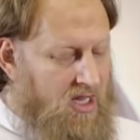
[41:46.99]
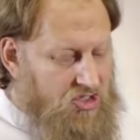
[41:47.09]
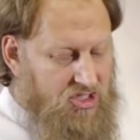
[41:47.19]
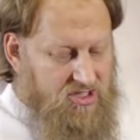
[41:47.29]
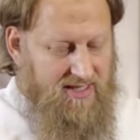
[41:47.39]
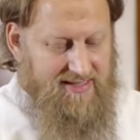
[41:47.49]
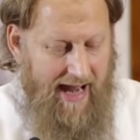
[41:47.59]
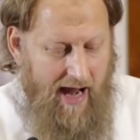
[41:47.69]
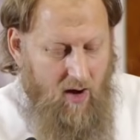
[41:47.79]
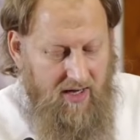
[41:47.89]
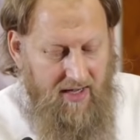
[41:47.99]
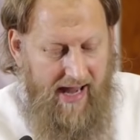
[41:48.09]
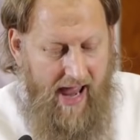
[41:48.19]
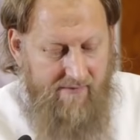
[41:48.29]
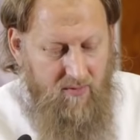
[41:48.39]
She says, how can
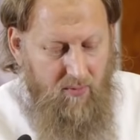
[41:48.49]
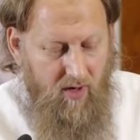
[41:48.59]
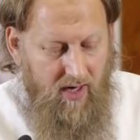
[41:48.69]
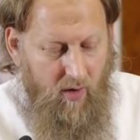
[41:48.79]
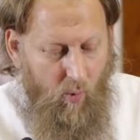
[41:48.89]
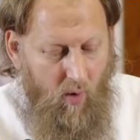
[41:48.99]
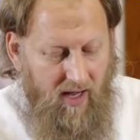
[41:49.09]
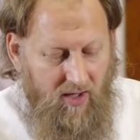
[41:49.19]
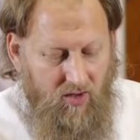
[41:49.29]
I have a boy while